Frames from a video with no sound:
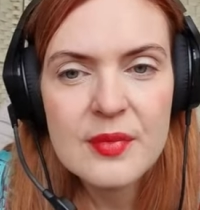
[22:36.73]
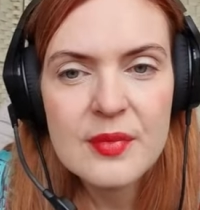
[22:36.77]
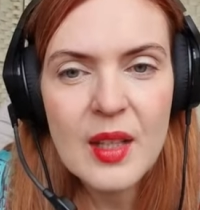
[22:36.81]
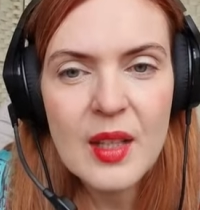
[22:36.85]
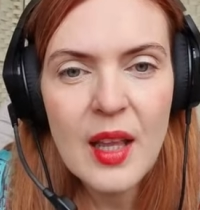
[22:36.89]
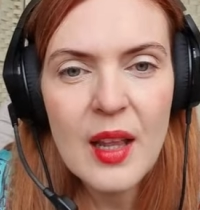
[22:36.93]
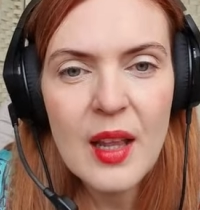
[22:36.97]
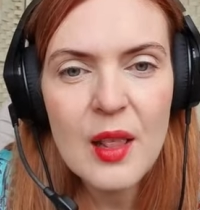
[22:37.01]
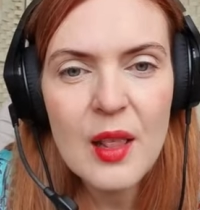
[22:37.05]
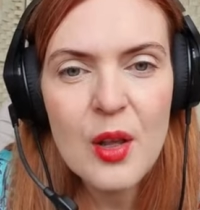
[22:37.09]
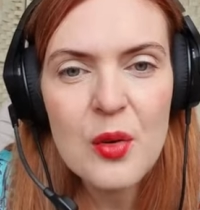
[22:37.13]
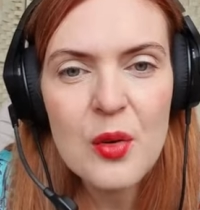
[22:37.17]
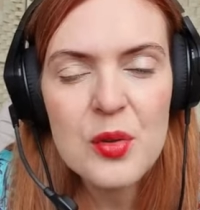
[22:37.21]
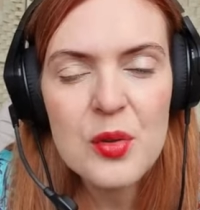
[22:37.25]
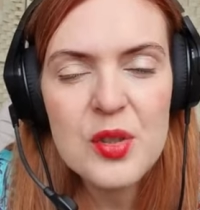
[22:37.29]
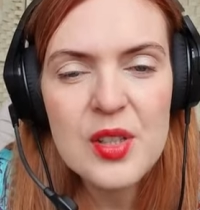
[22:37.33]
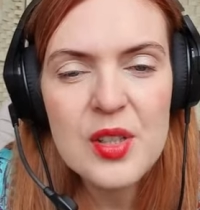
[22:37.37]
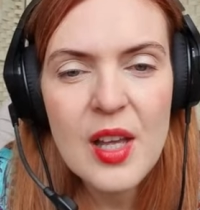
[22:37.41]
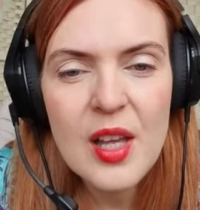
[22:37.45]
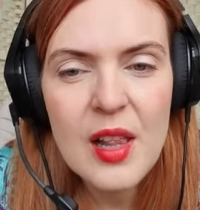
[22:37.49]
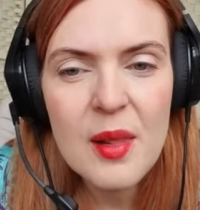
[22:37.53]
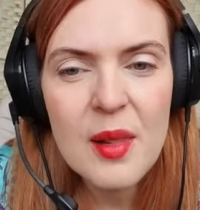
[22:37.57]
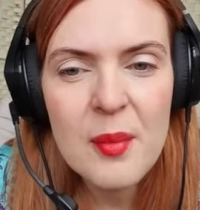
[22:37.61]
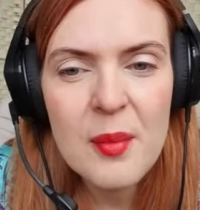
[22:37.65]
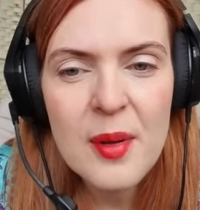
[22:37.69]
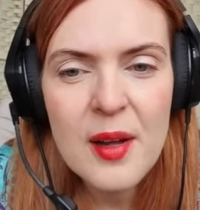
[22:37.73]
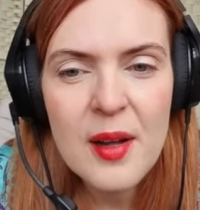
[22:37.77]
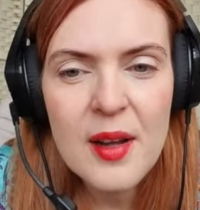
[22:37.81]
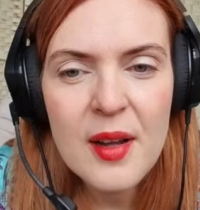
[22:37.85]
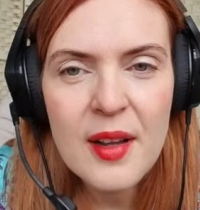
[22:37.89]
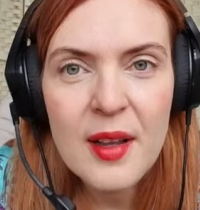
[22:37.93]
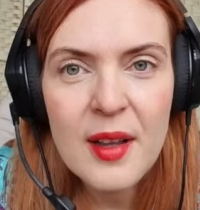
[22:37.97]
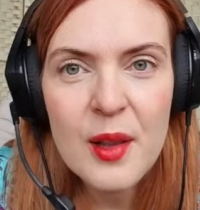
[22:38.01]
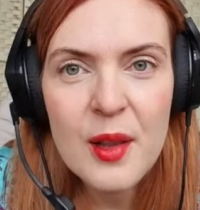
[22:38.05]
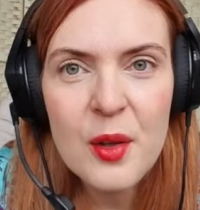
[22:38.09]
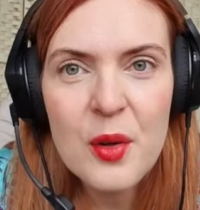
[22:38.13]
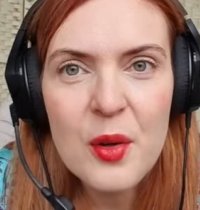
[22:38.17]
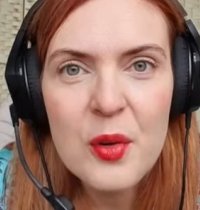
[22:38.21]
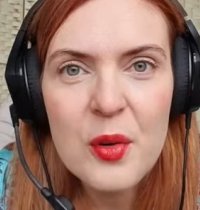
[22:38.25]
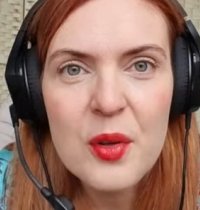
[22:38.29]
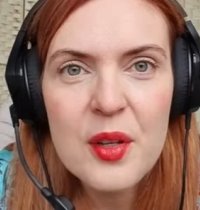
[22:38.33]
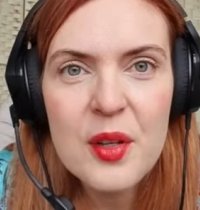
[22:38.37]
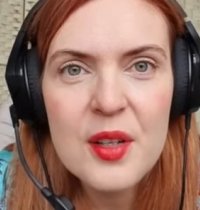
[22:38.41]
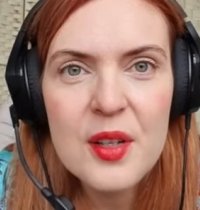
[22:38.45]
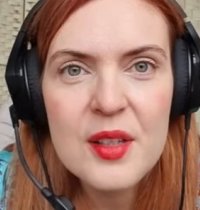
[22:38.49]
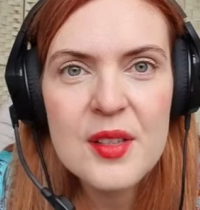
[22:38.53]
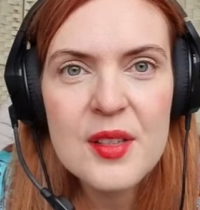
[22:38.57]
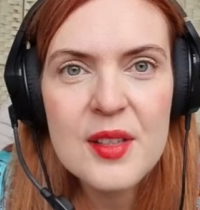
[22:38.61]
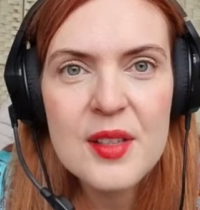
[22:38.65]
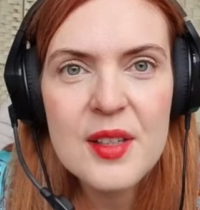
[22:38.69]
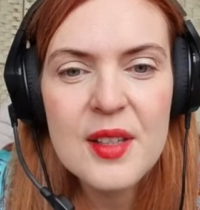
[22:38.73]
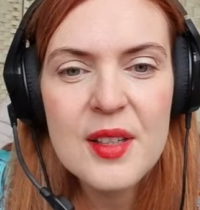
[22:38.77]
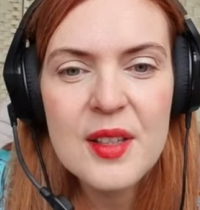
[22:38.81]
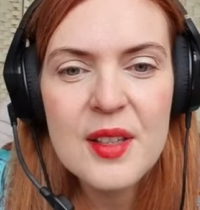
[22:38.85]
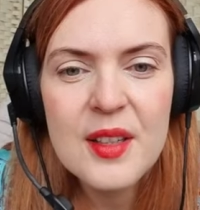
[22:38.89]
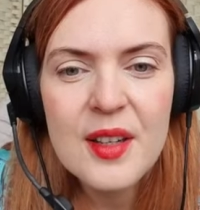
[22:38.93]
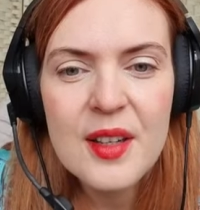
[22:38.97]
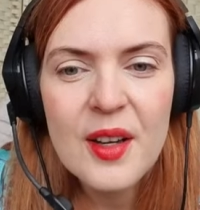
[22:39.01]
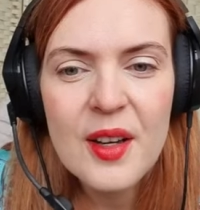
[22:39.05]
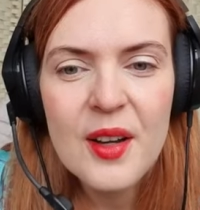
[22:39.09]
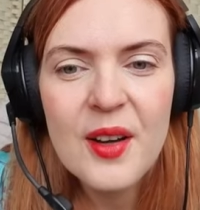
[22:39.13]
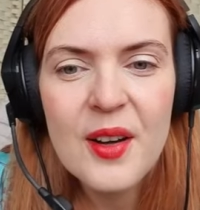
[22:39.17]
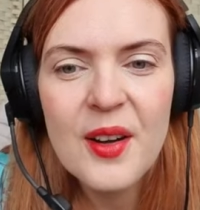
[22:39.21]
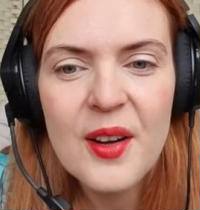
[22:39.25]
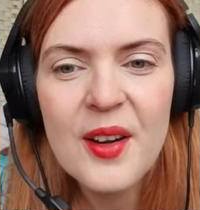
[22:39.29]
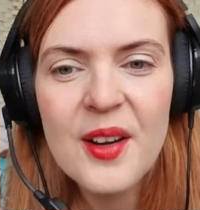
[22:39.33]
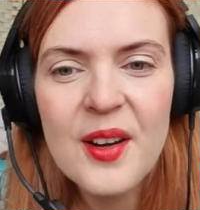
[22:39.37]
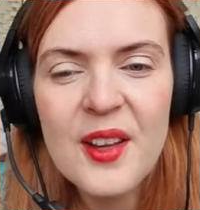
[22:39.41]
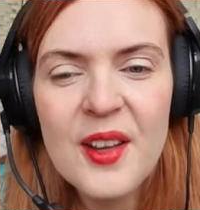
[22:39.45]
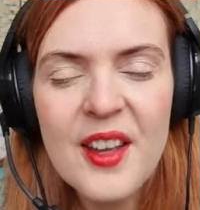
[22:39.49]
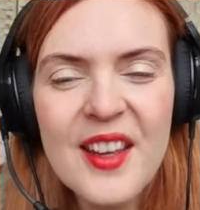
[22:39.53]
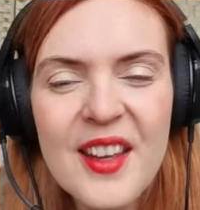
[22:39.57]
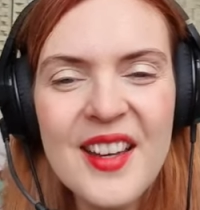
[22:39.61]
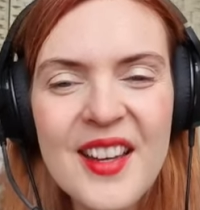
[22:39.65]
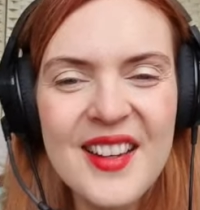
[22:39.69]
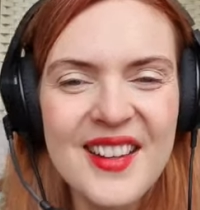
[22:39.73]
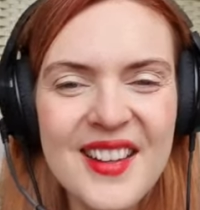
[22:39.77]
hello, Salma, hello, Christy. Okay,